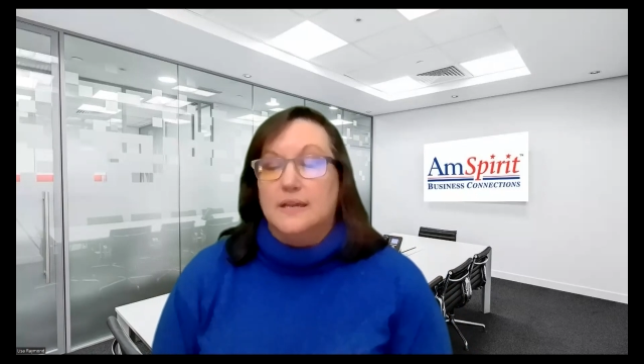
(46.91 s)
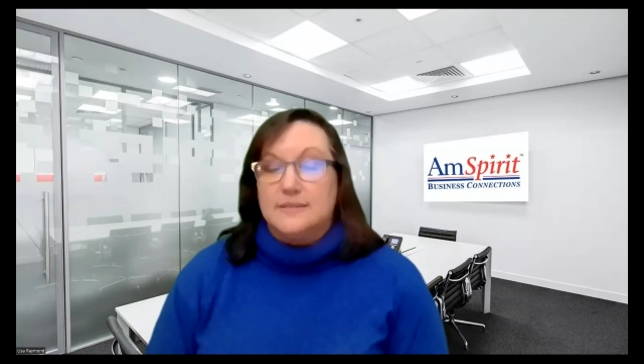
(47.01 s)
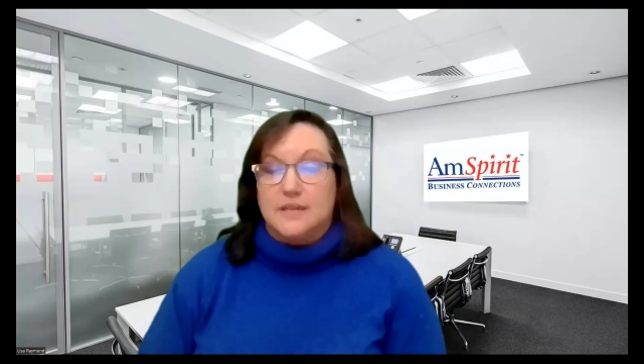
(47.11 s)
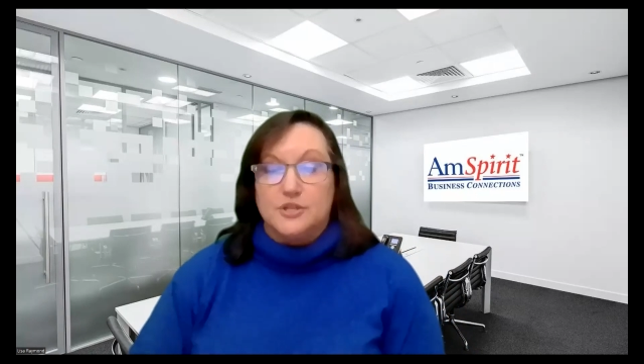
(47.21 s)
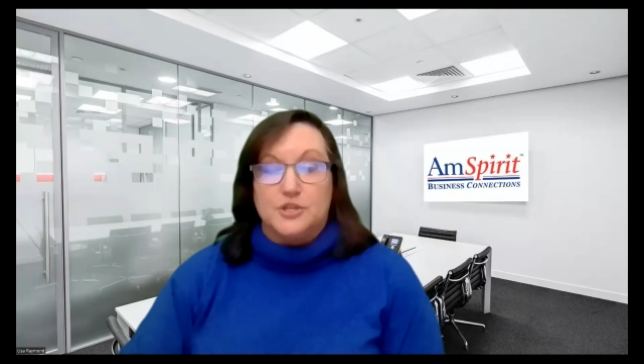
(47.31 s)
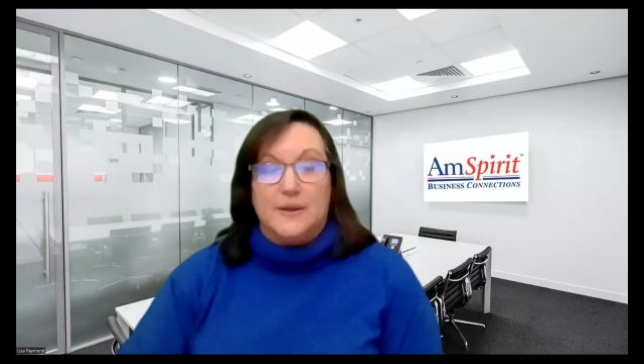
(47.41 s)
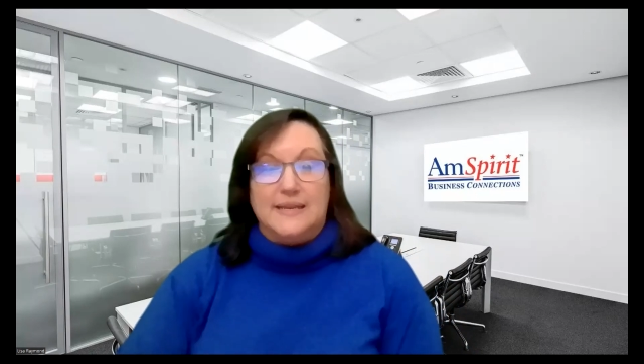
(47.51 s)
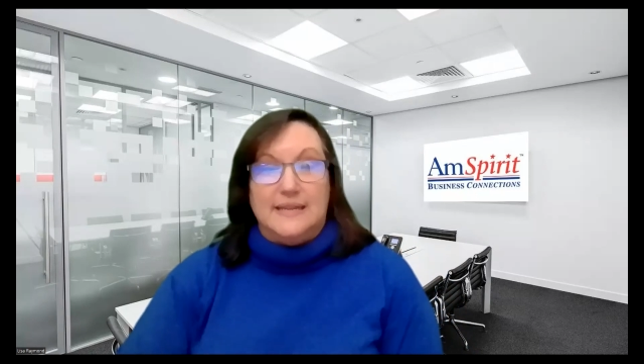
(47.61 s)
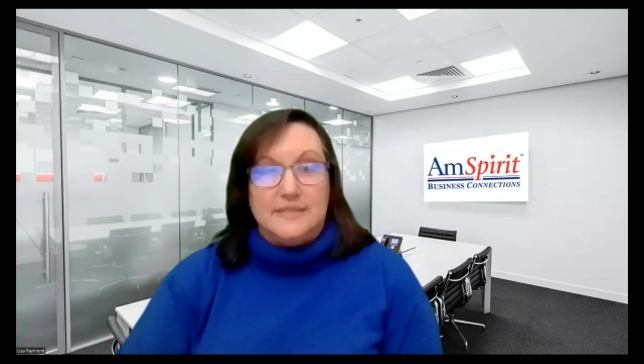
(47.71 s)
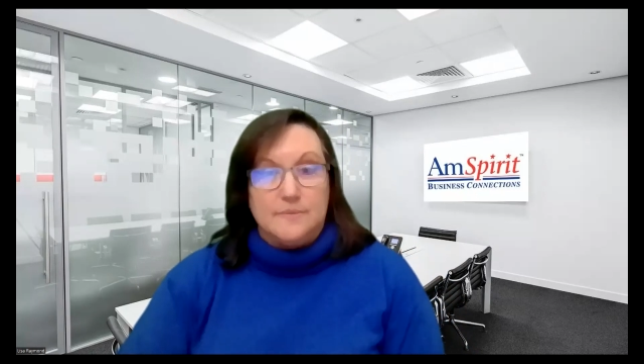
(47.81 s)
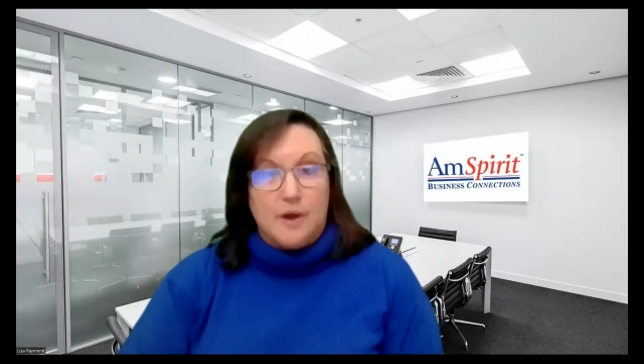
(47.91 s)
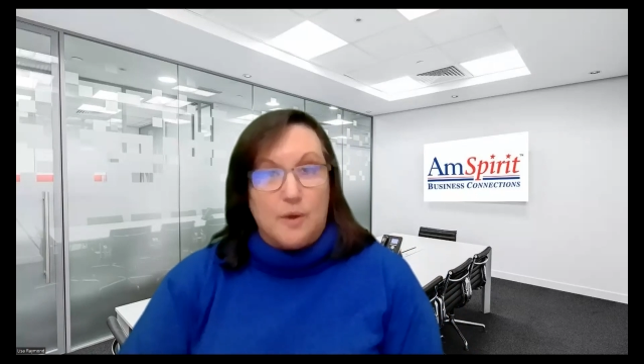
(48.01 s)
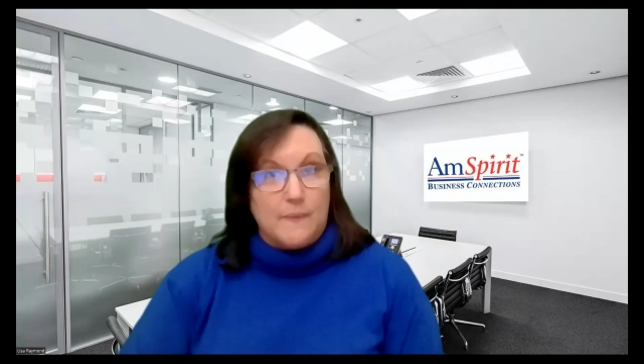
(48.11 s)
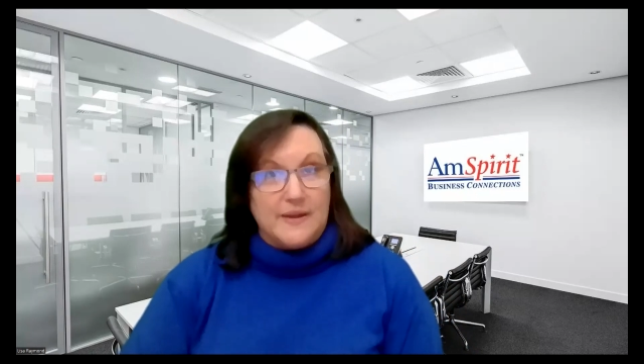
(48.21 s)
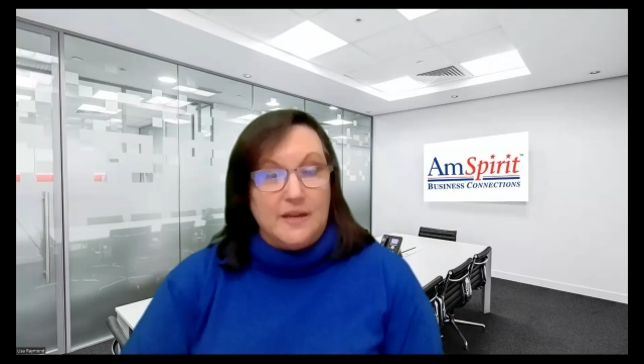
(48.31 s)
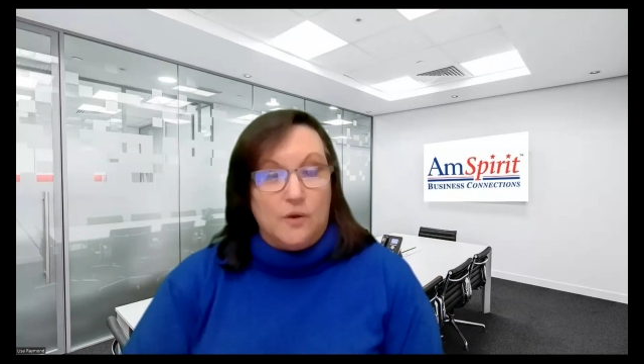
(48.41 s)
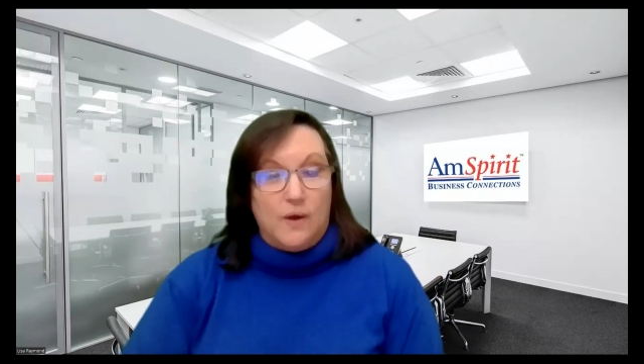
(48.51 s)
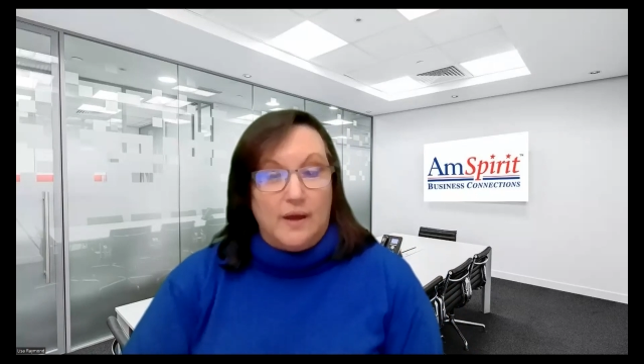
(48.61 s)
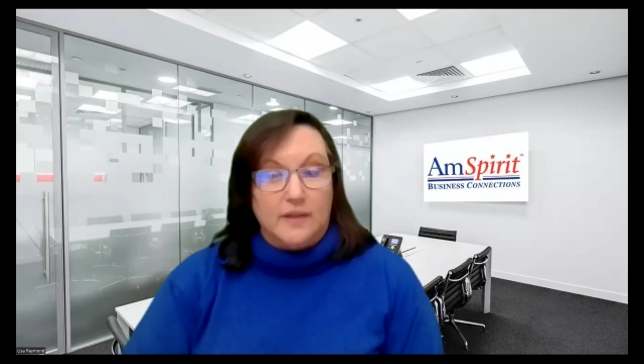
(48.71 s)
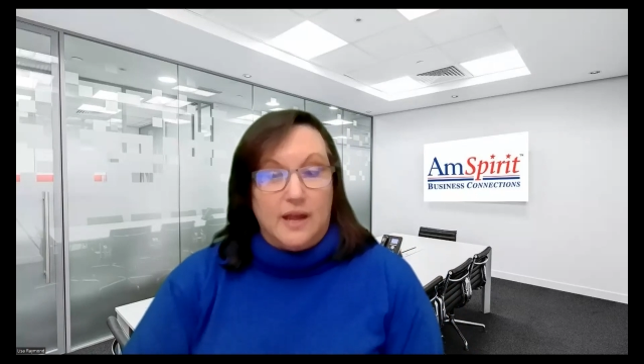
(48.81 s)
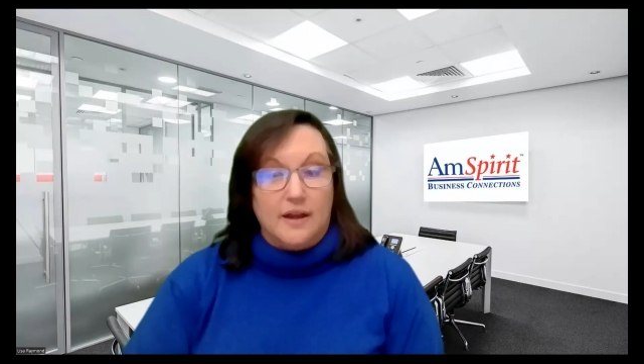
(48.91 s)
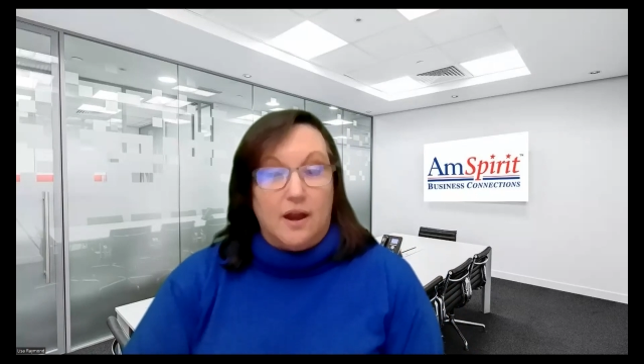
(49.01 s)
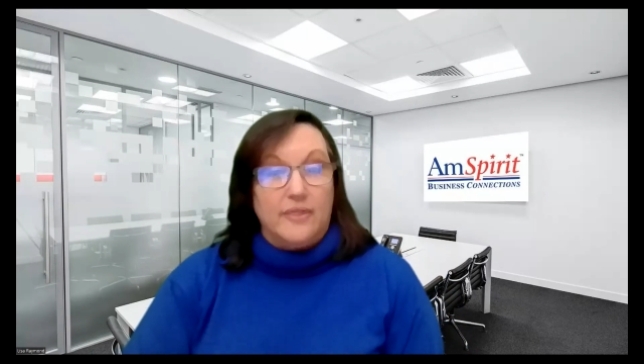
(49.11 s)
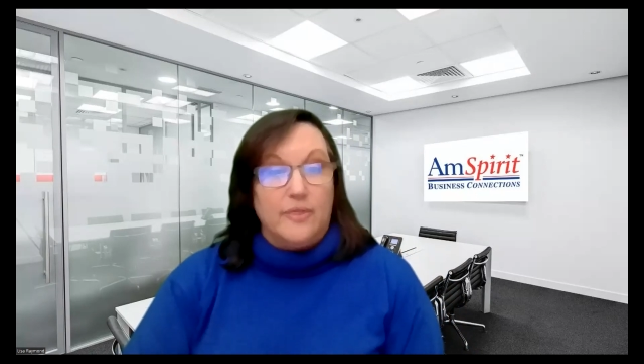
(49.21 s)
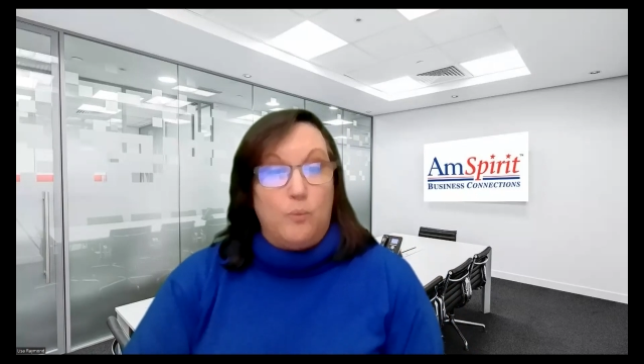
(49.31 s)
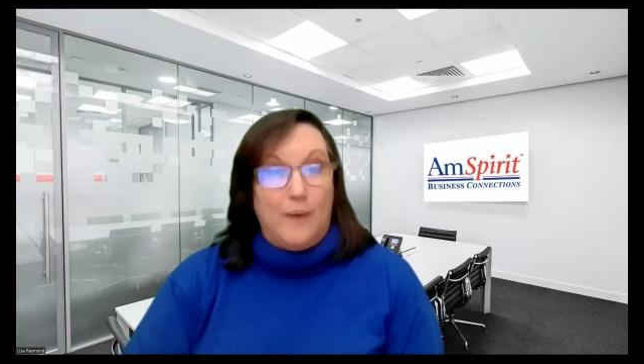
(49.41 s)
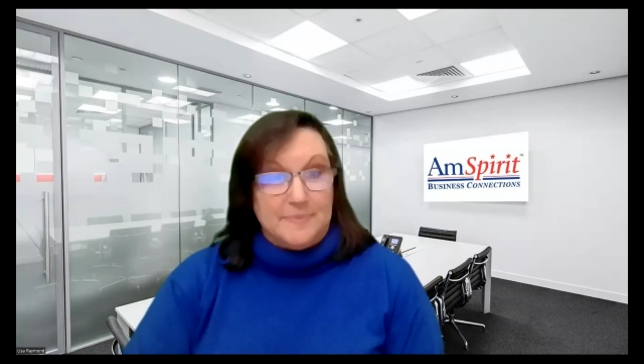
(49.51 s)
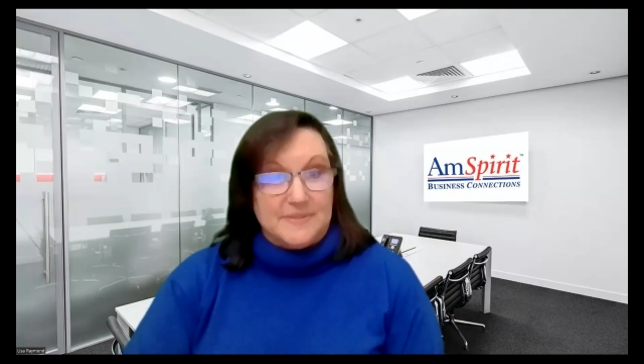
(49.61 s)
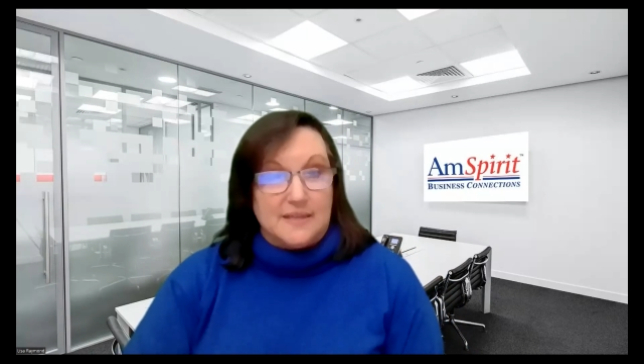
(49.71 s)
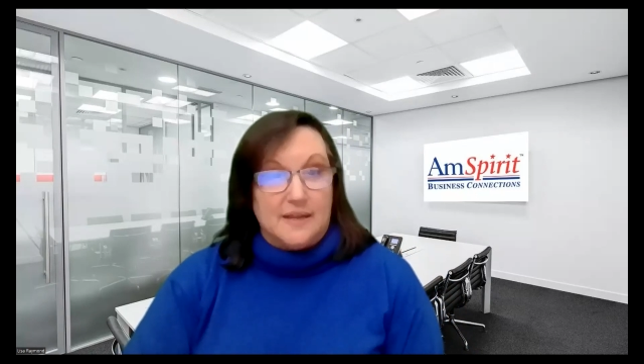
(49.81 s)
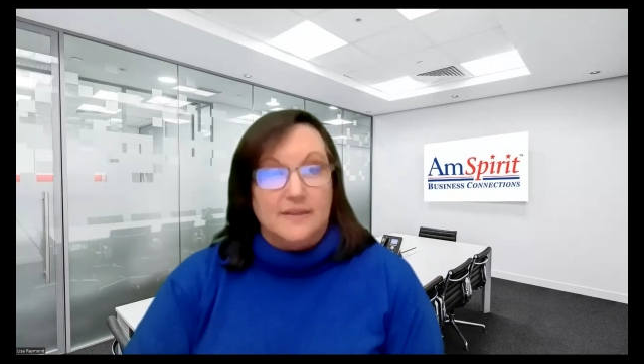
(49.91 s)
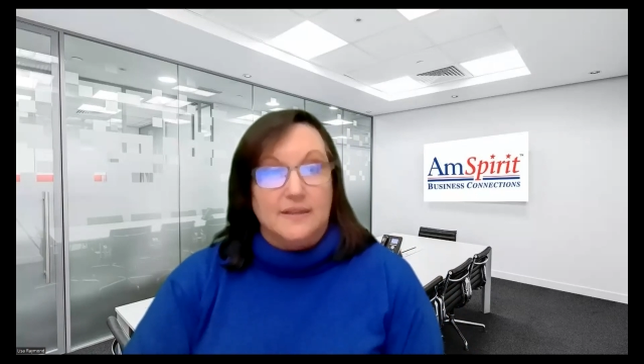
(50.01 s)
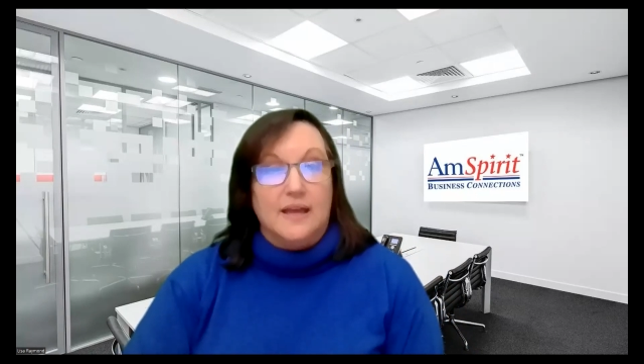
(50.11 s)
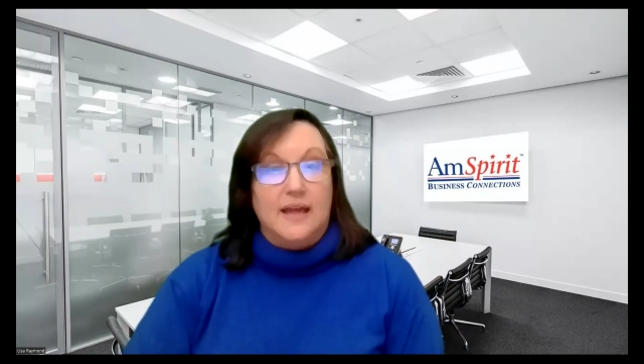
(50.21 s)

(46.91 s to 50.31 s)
So I'll show you an easy way where we can go online on the website